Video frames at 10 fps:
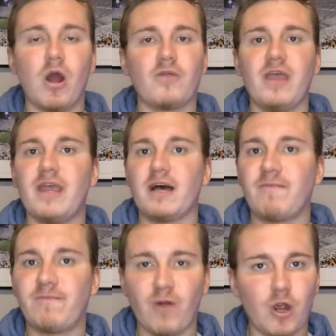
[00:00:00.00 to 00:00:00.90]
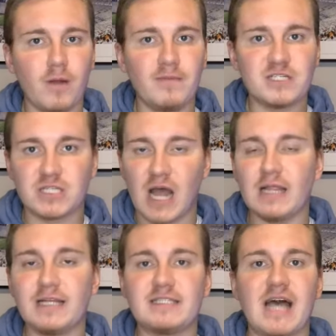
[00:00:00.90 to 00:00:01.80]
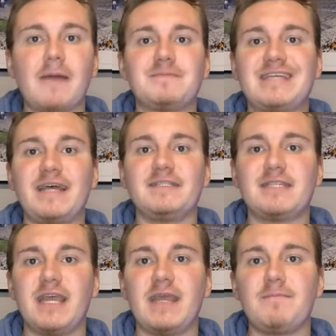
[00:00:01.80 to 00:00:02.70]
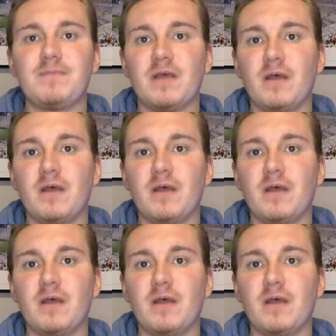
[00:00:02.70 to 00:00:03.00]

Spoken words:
Are they a firm, solid top 10 team?